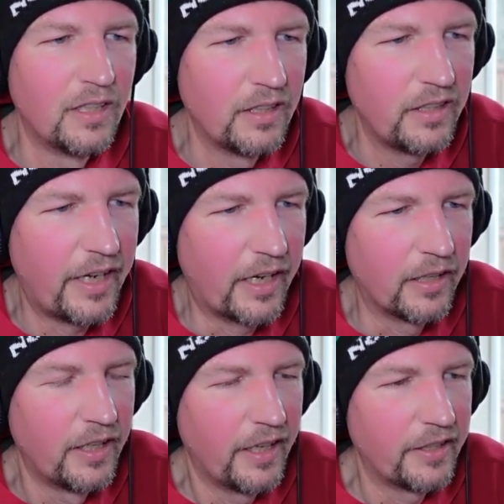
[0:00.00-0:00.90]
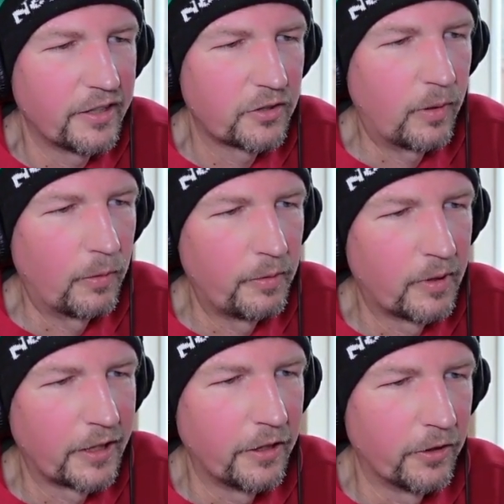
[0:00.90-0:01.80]
Yeah, and that's where we
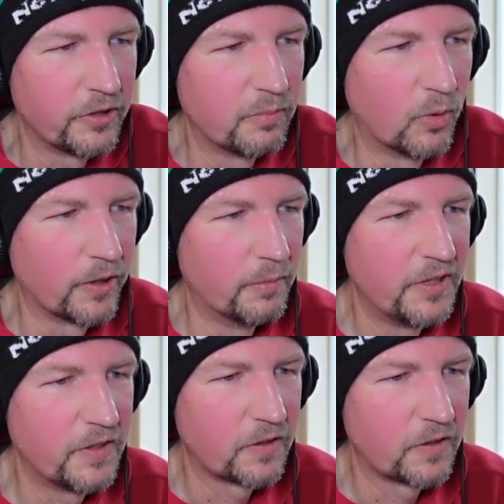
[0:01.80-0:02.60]
want to go is more the business